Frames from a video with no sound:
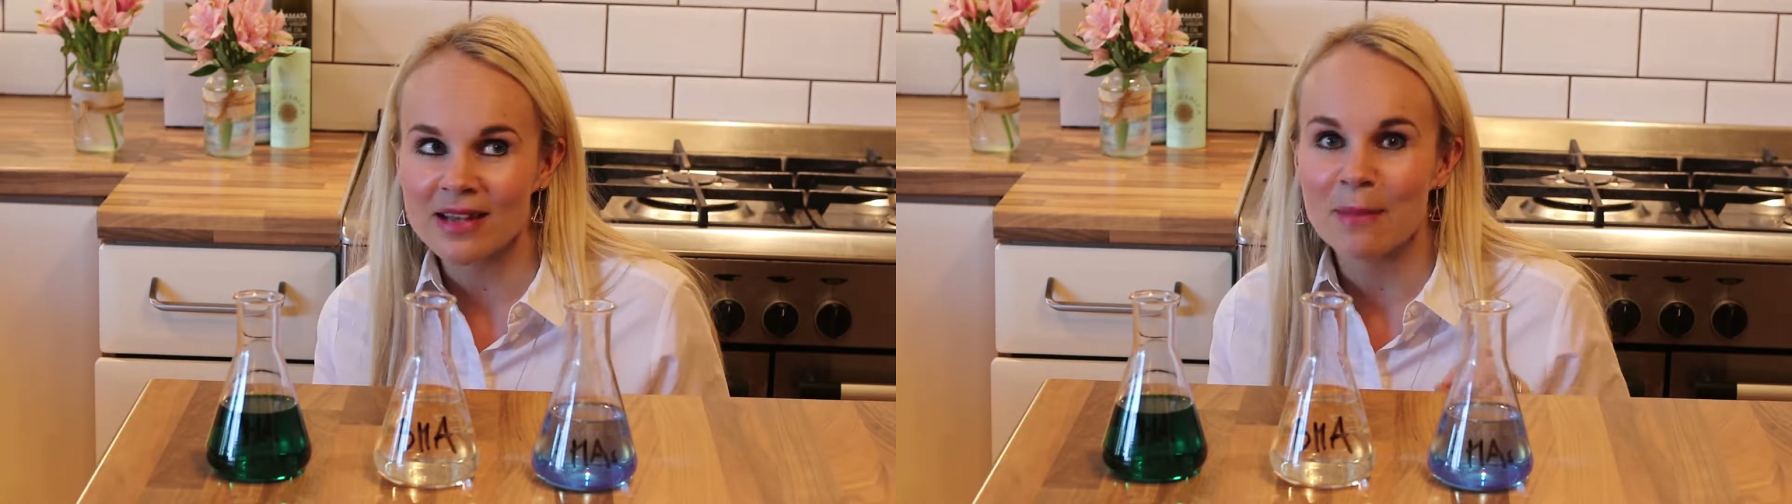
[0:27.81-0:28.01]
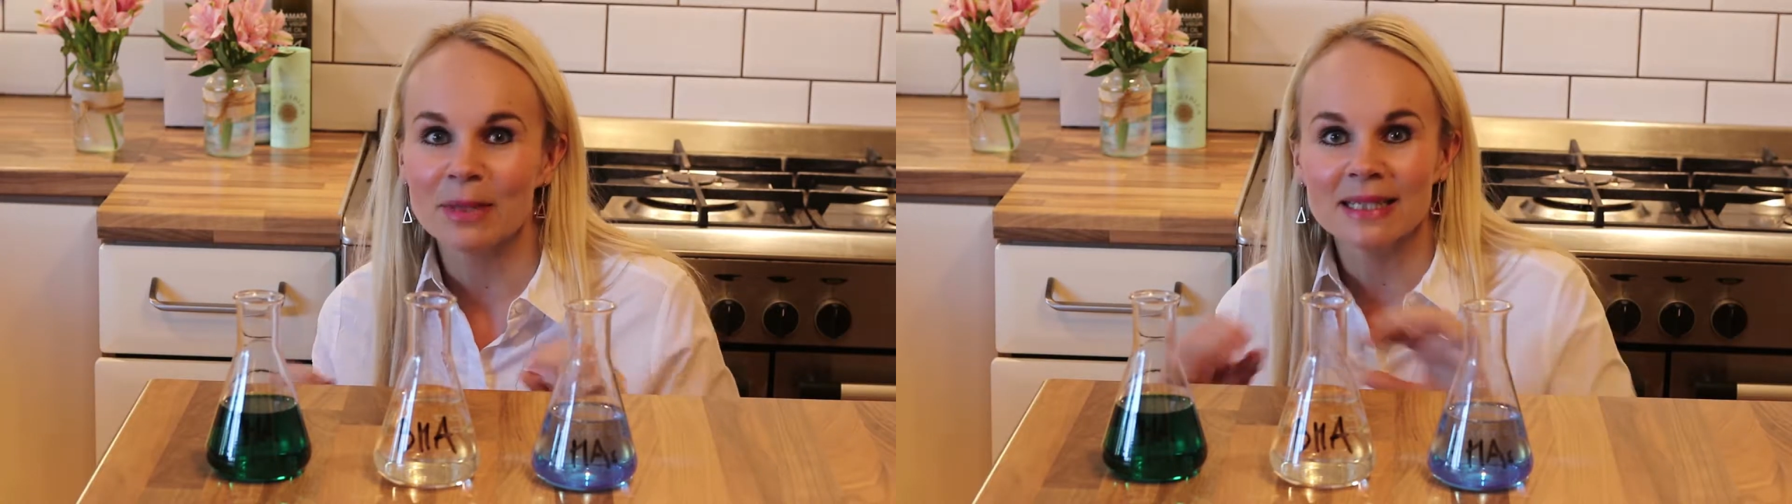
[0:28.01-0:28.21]

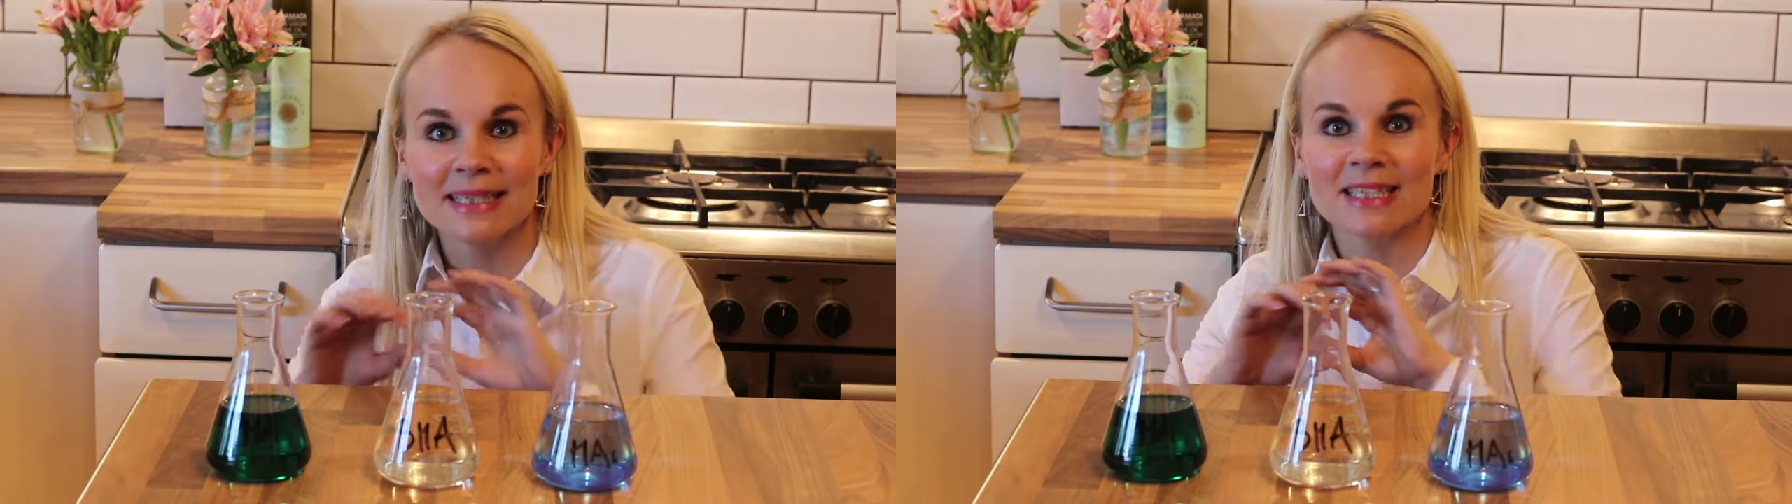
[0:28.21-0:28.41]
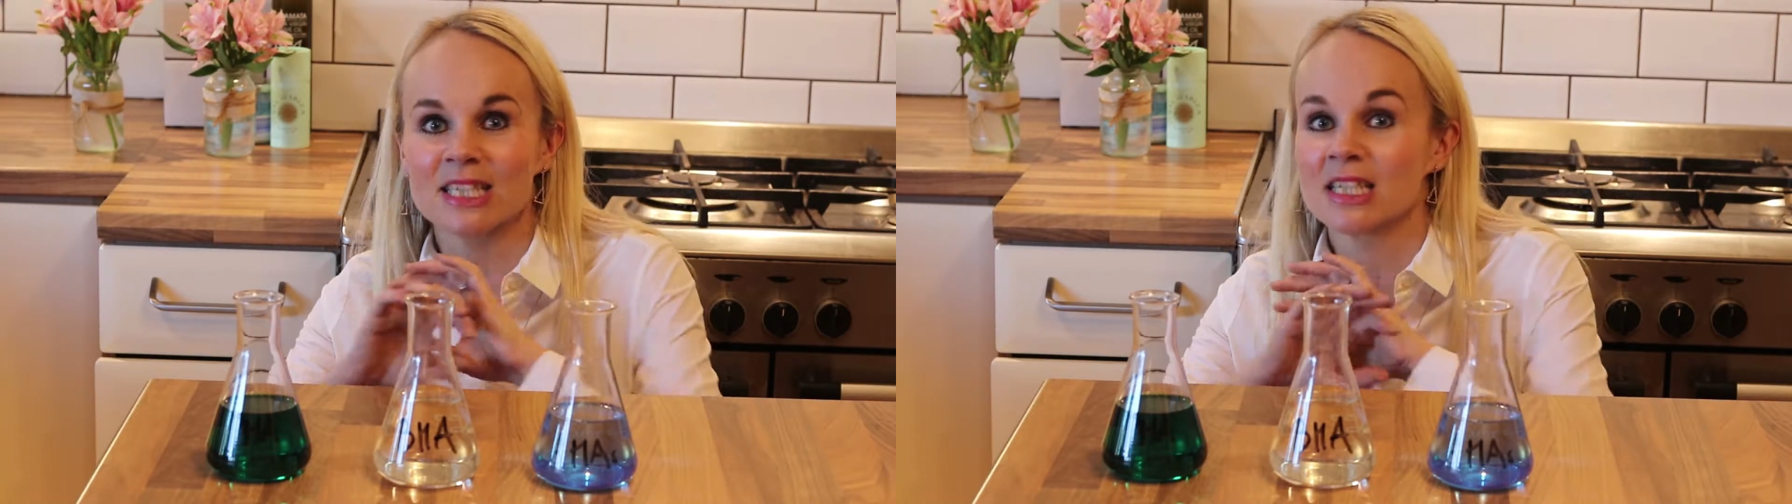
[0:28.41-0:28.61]
that means
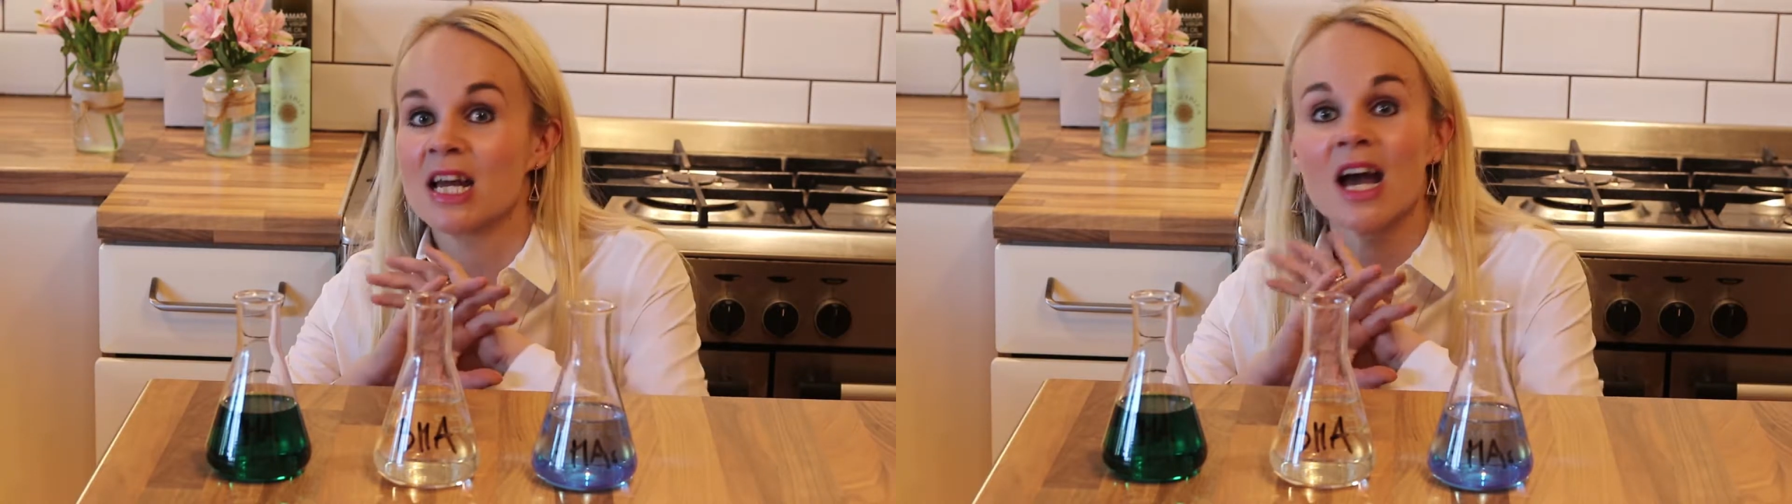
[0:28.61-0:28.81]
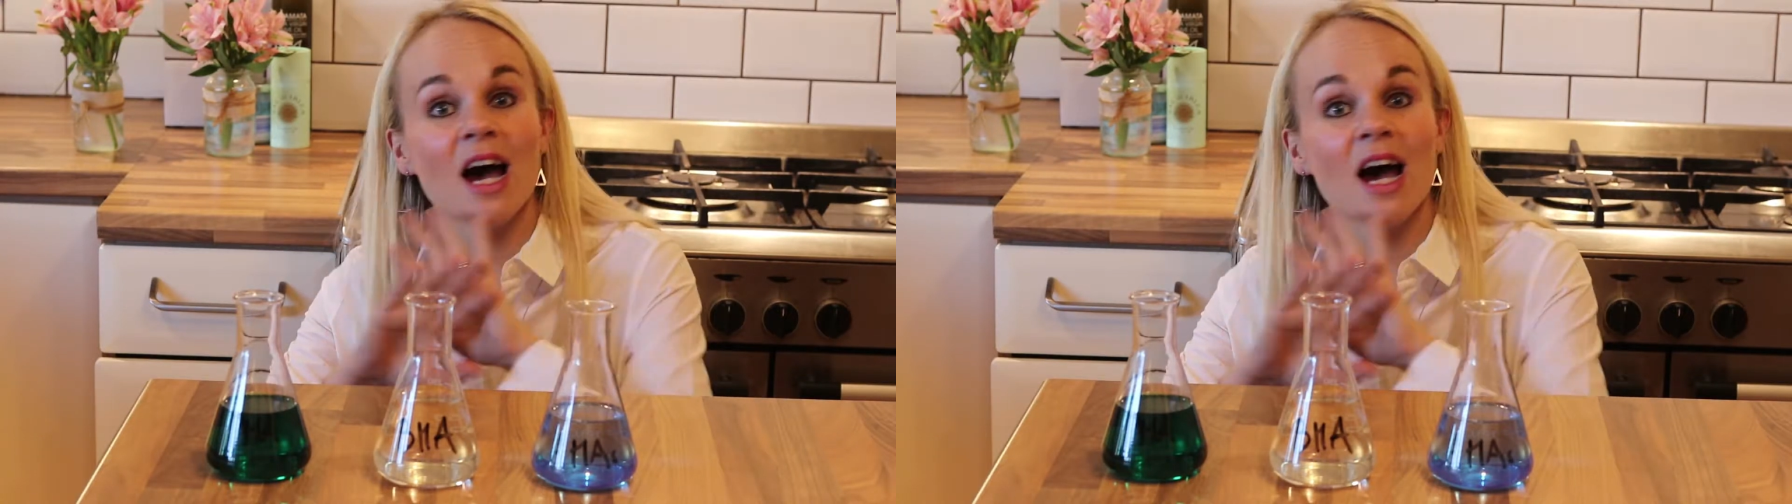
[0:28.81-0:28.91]
it's just